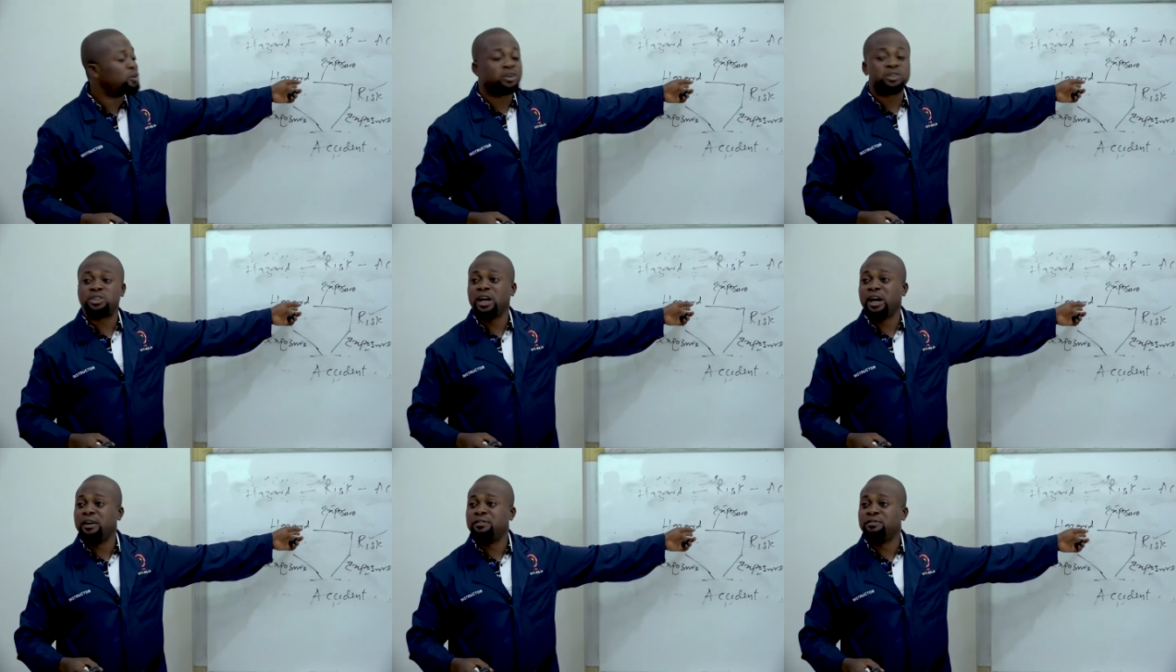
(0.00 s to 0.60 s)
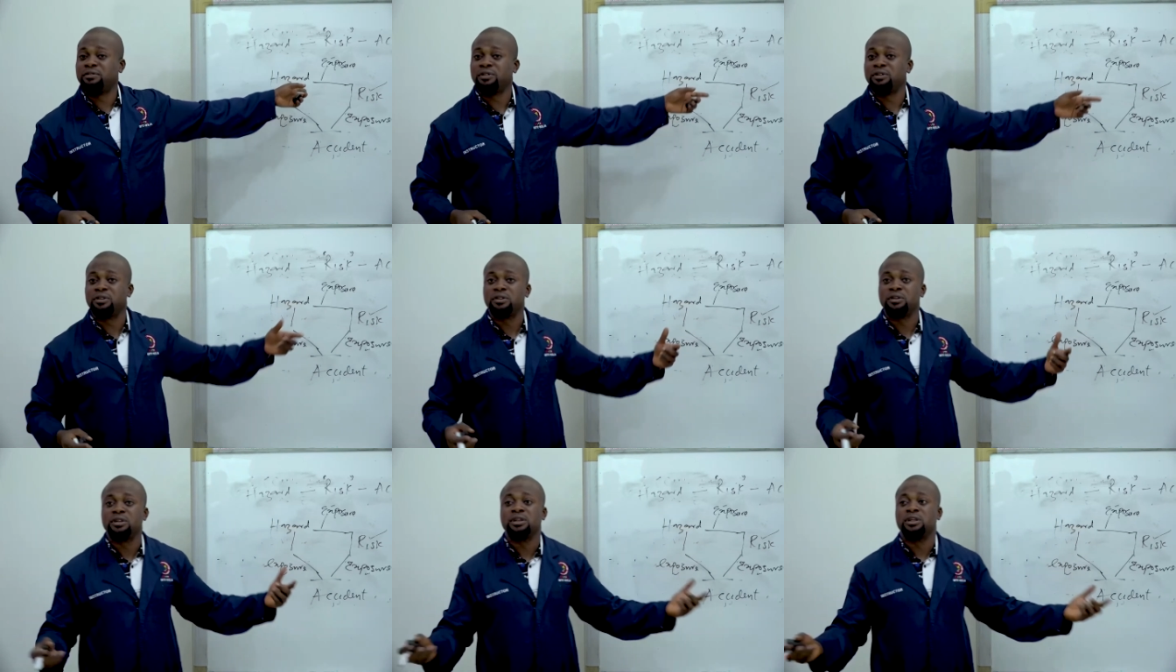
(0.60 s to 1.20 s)
observe
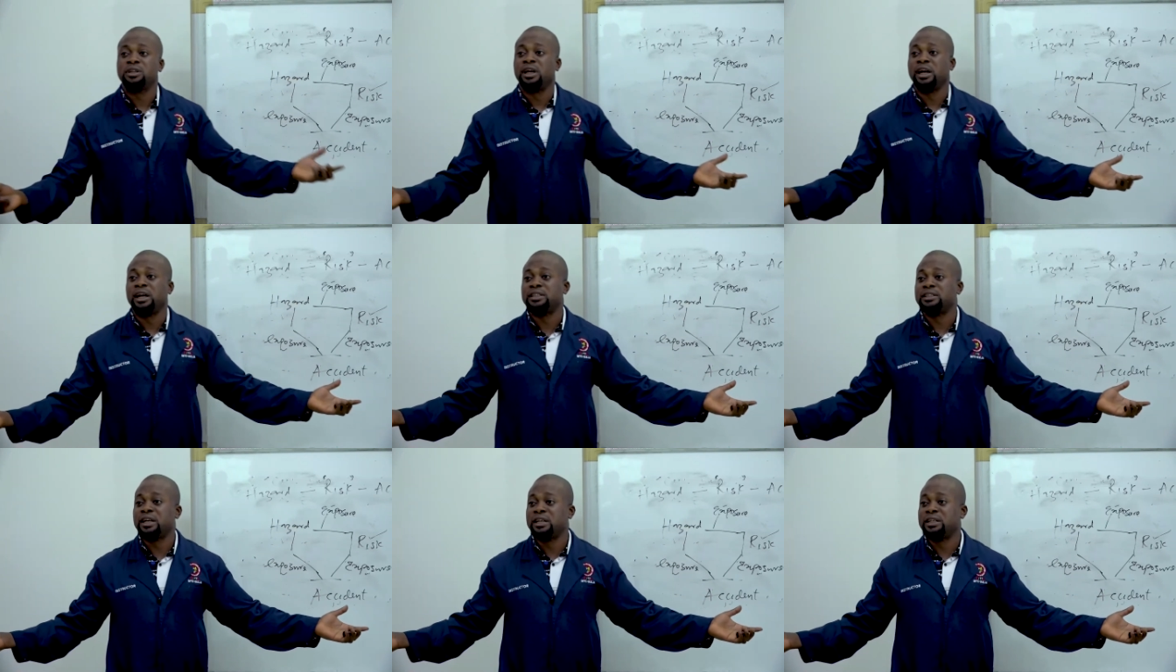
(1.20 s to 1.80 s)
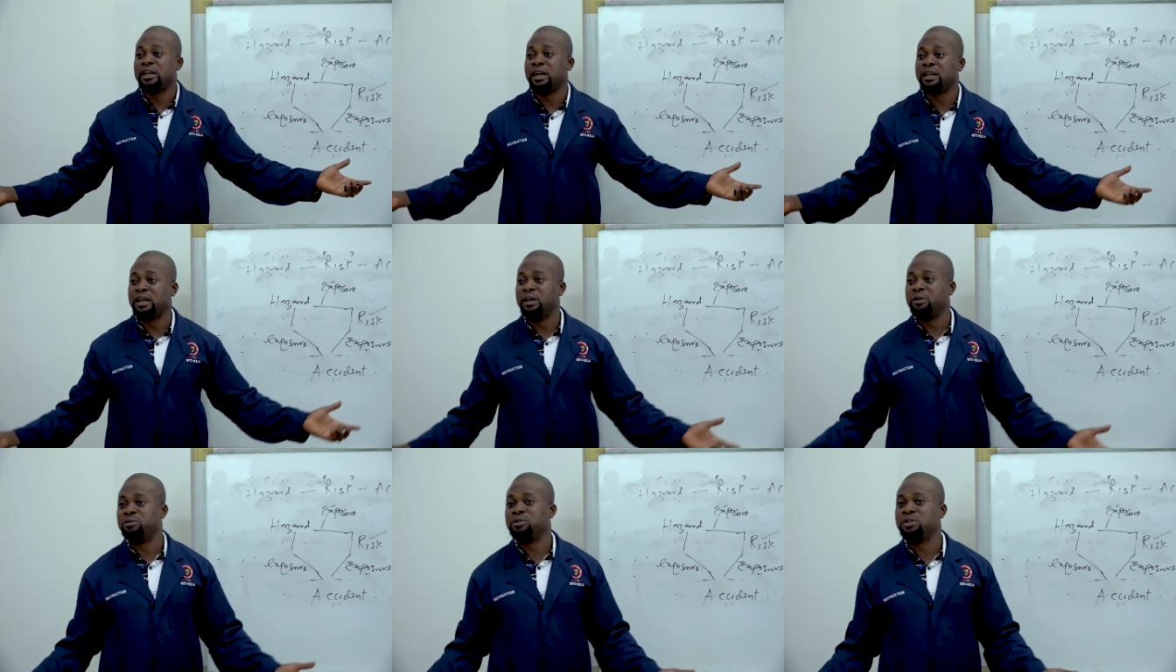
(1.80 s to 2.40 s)
the hazard
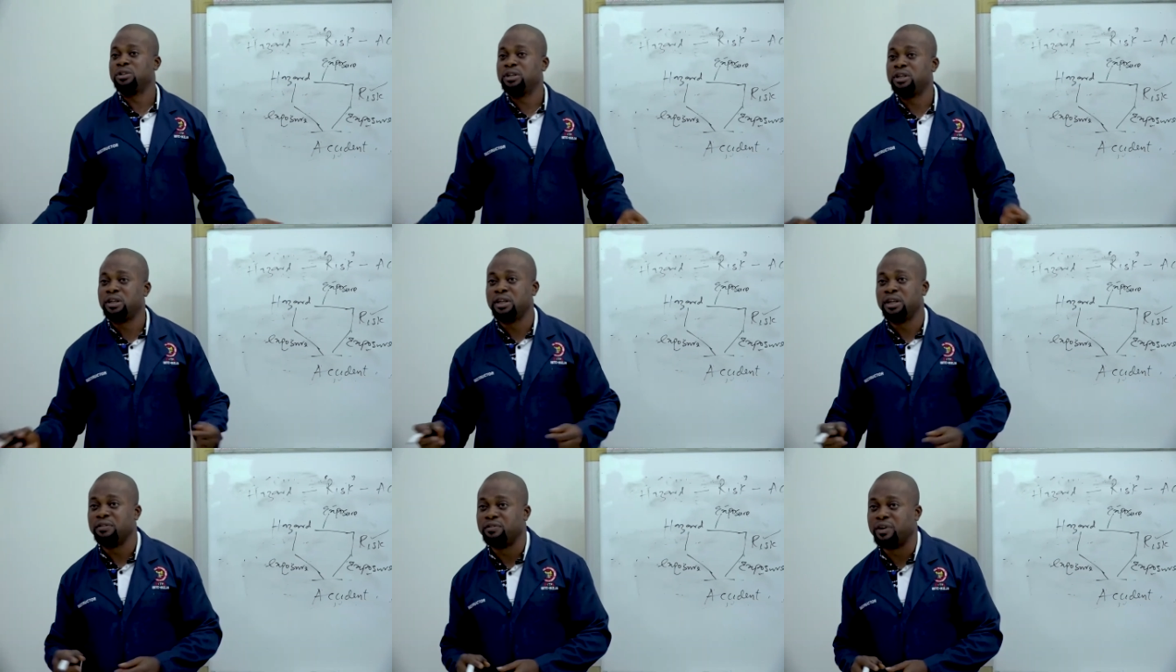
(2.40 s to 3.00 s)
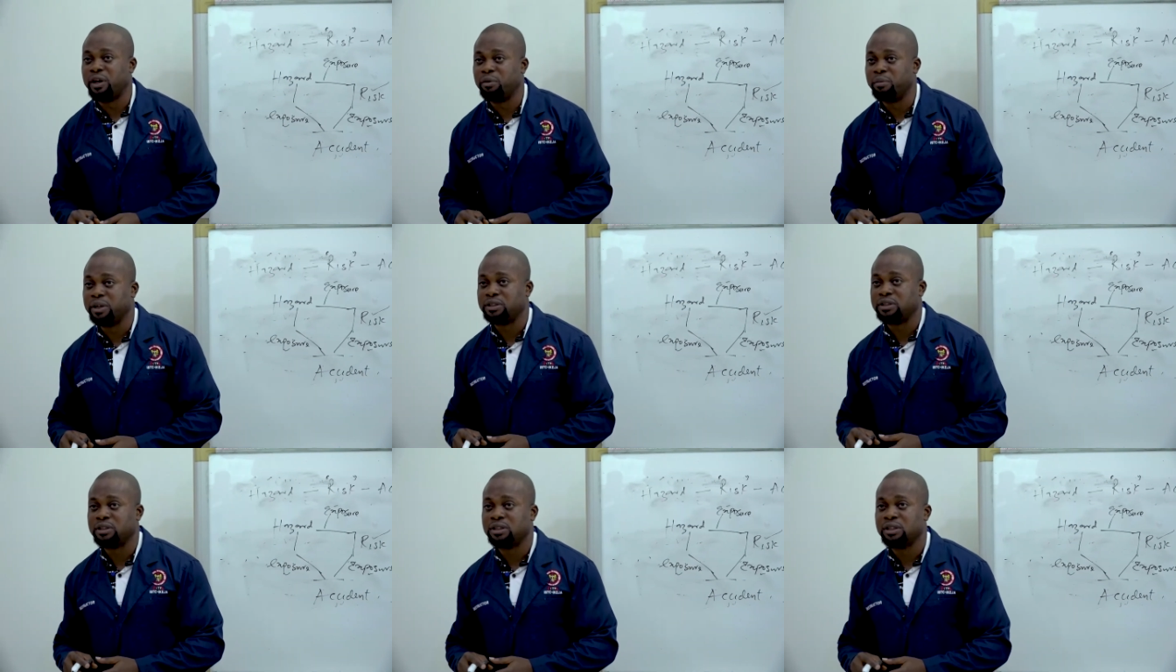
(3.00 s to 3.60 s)
around the environment.
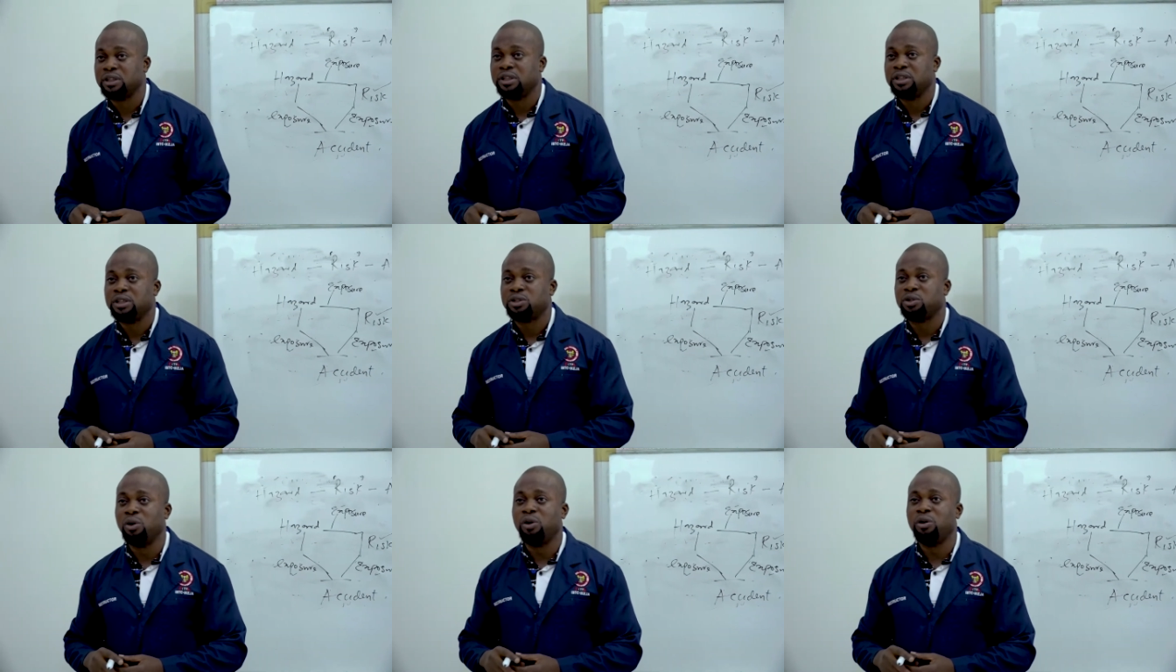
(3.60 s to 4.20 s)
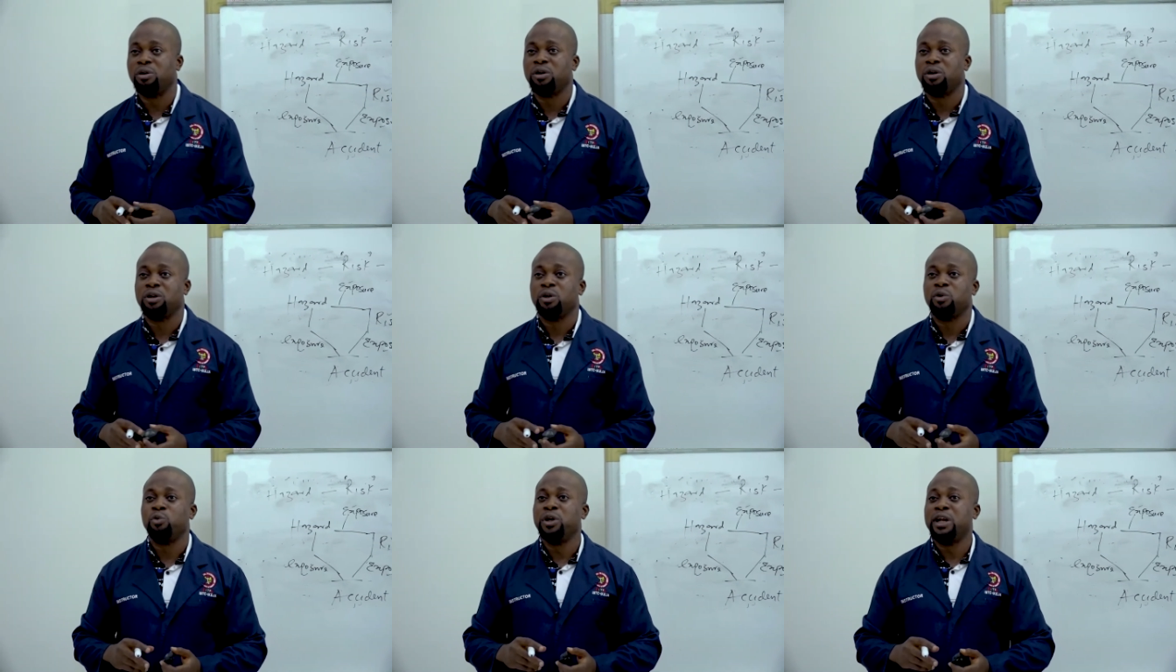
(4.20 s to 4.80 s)
So
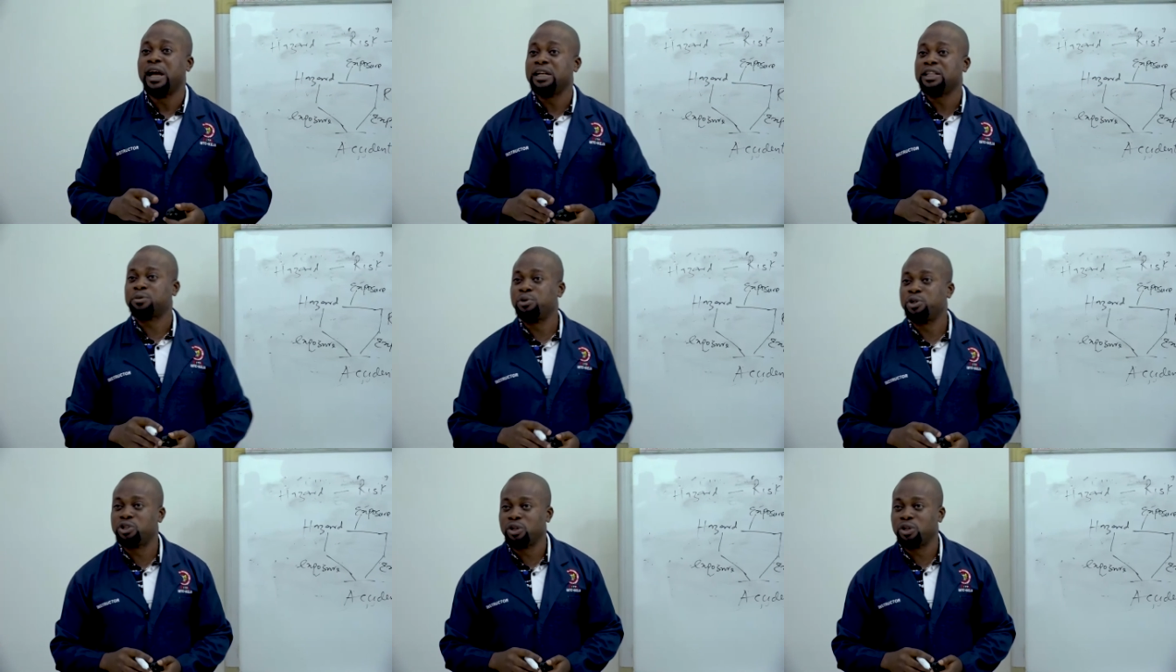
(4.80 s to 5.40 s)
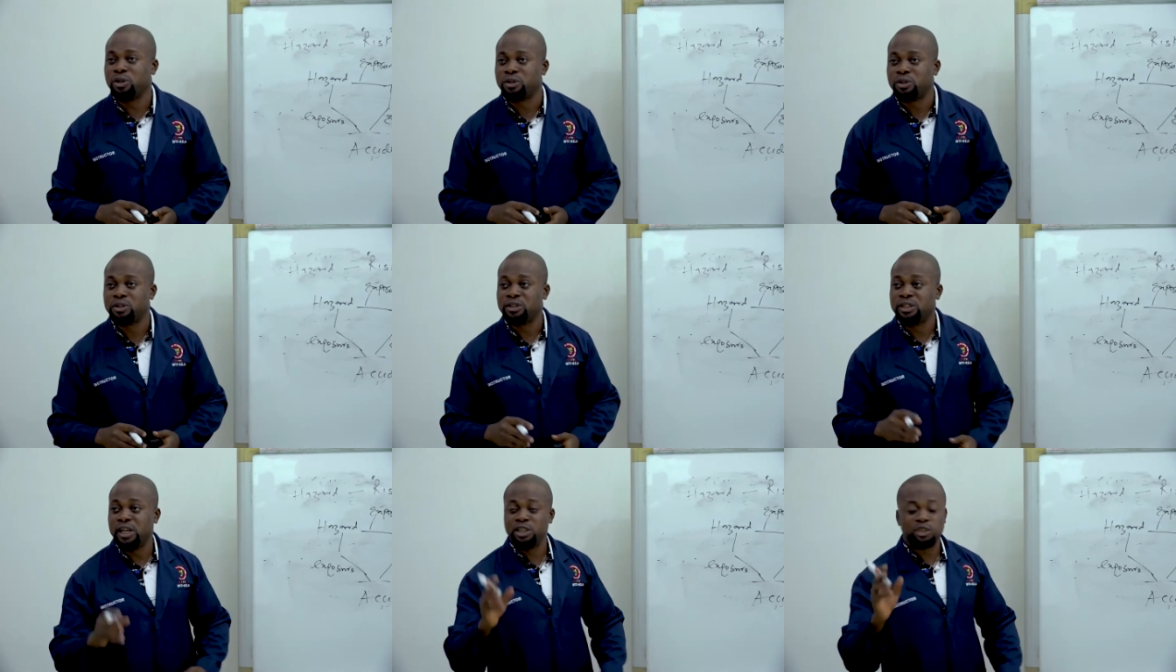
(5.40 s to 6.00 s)
without exposure,
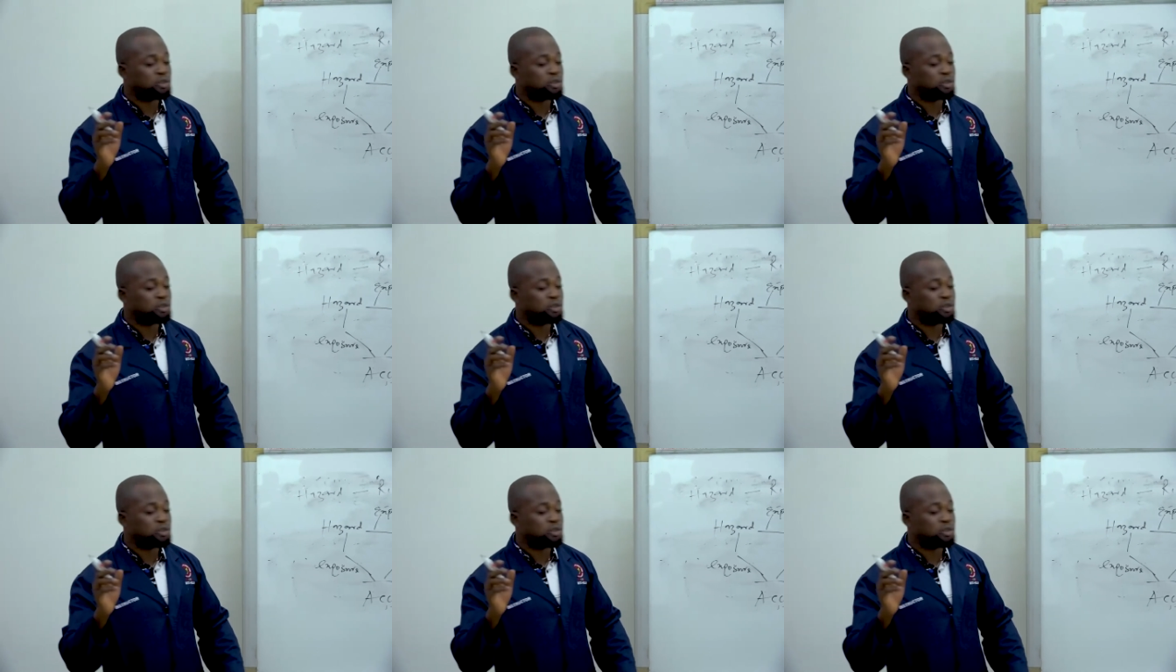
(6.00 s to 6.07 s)
there is